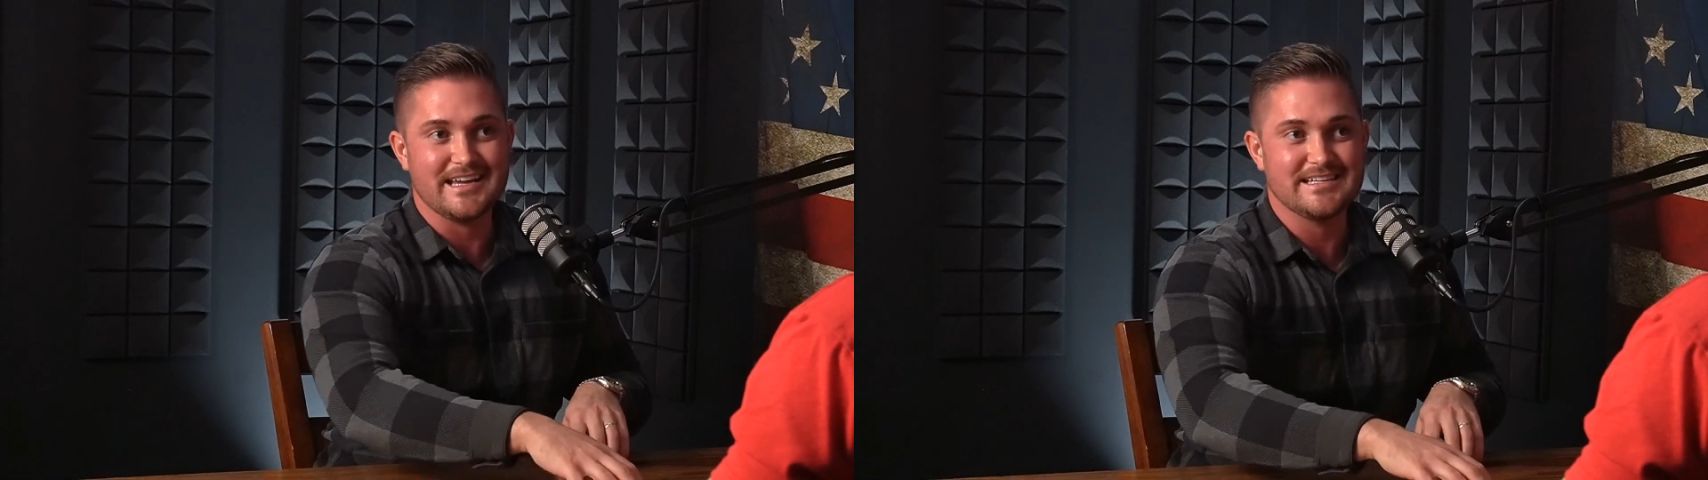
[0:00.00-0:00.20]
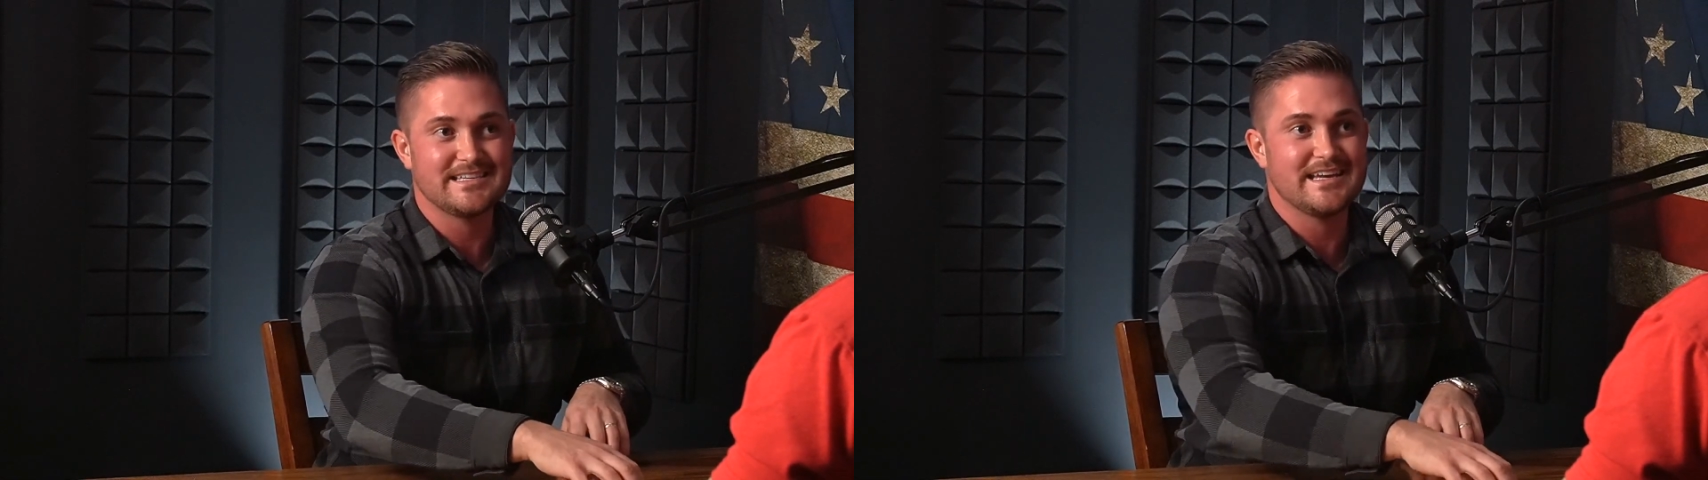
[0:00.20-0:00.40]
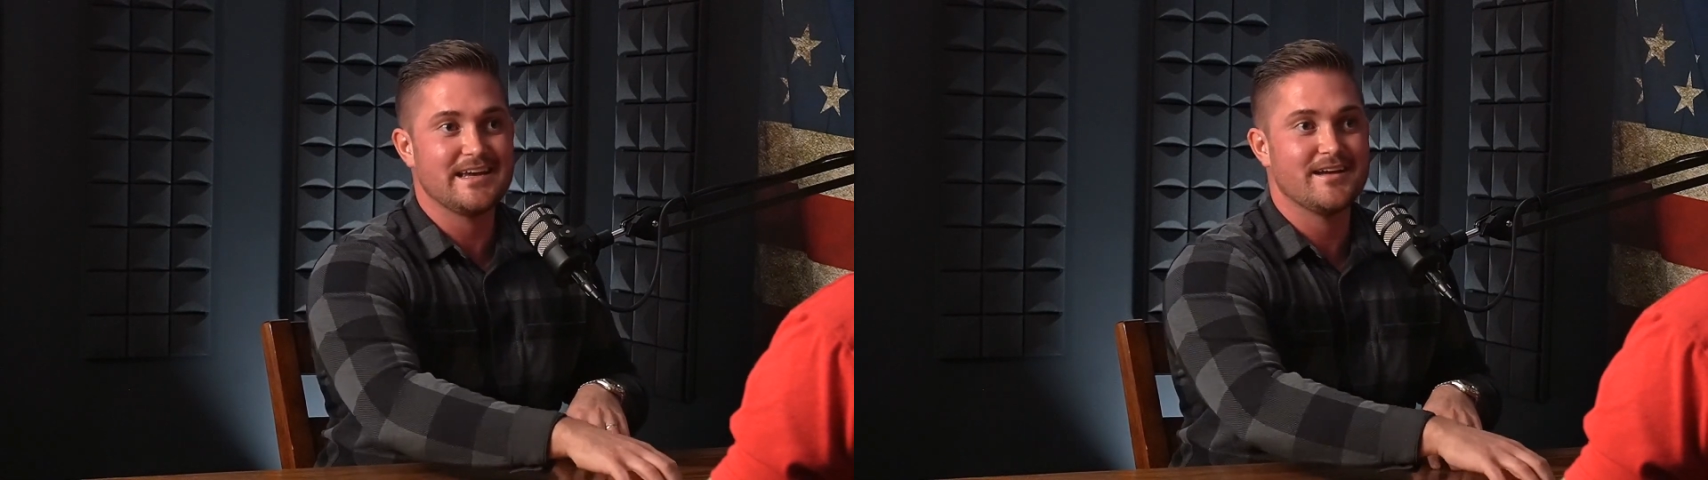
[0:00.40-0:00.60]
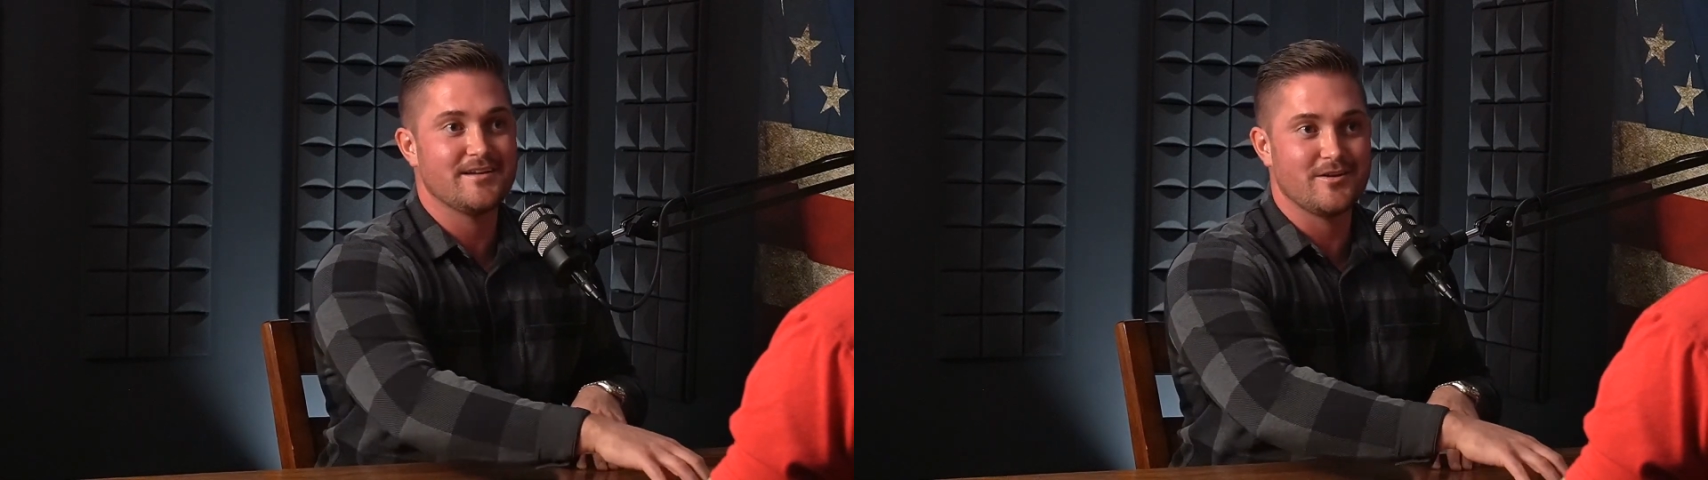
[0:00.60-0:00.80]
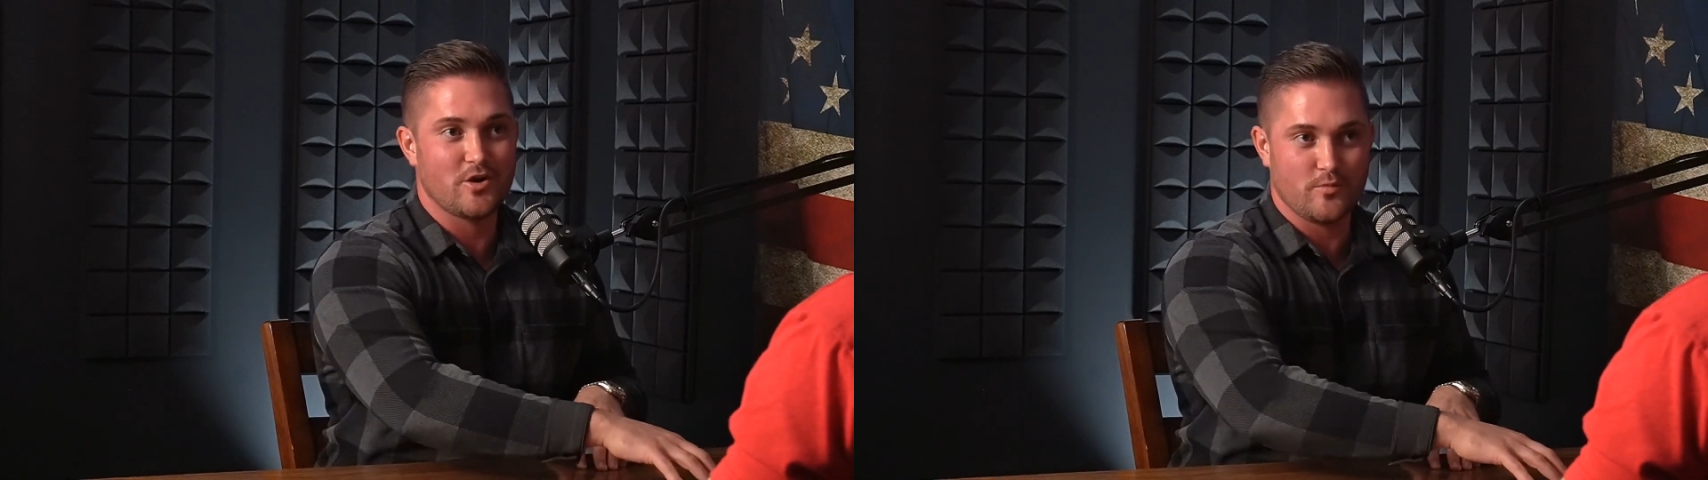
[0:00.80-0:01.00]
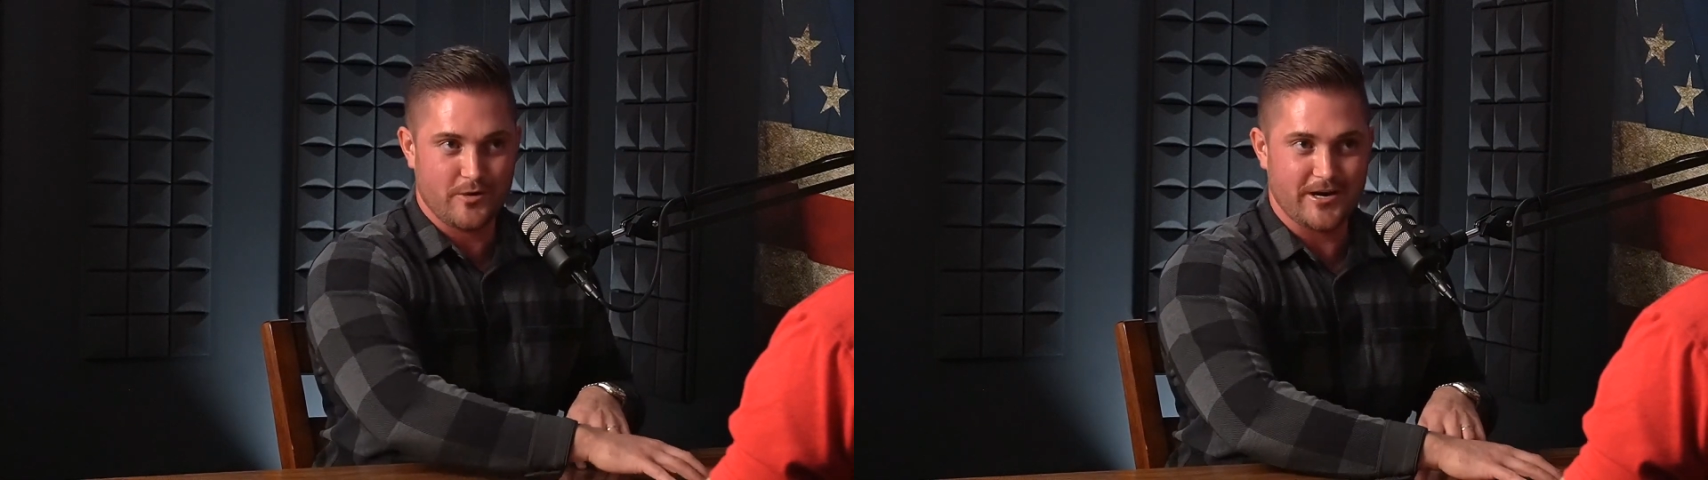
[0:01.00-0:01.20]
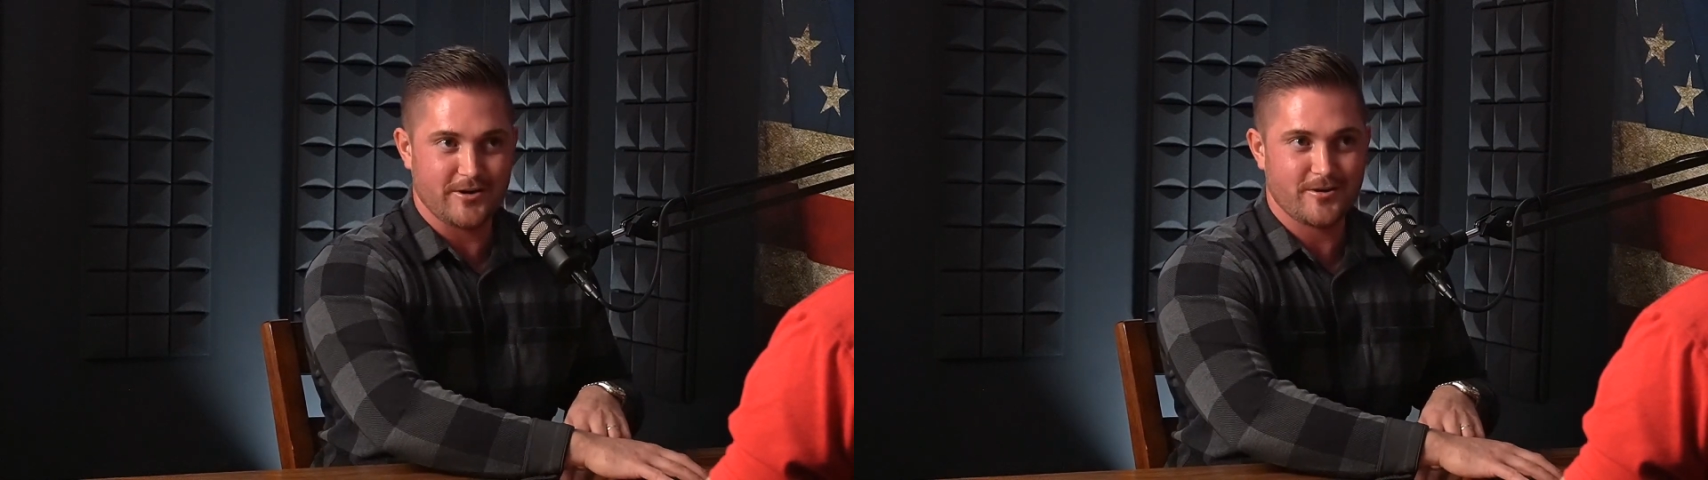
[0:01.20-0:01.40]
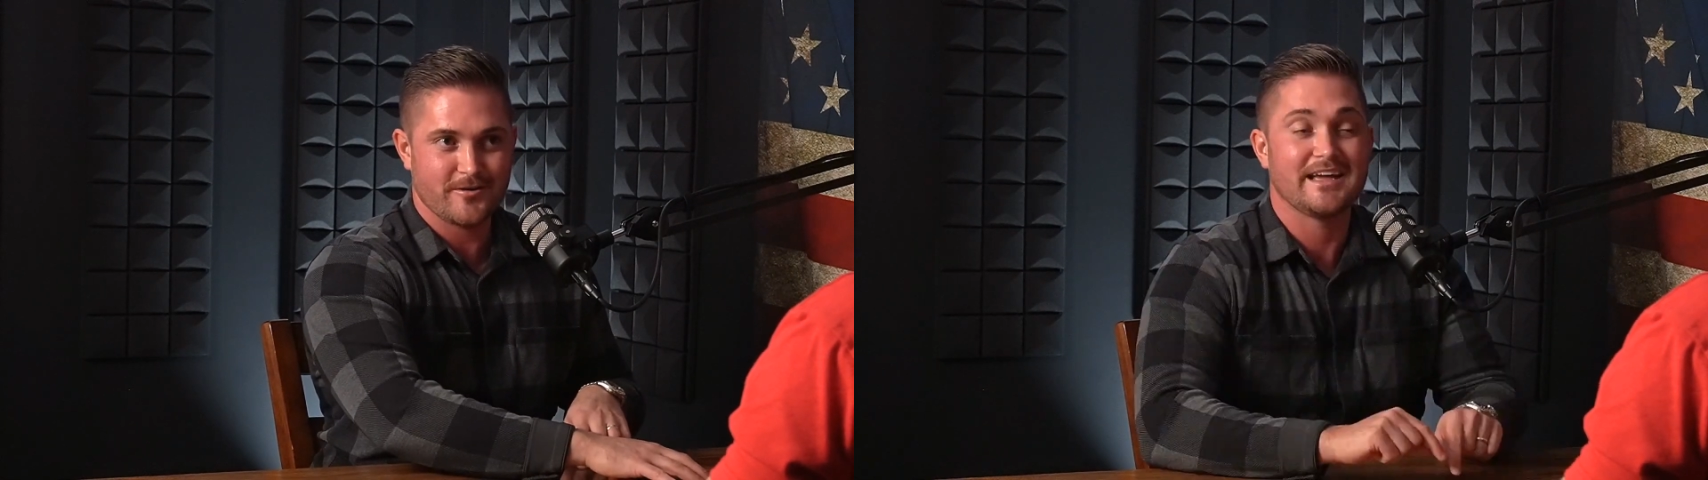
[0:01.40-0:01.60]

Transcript: easy no-brainer,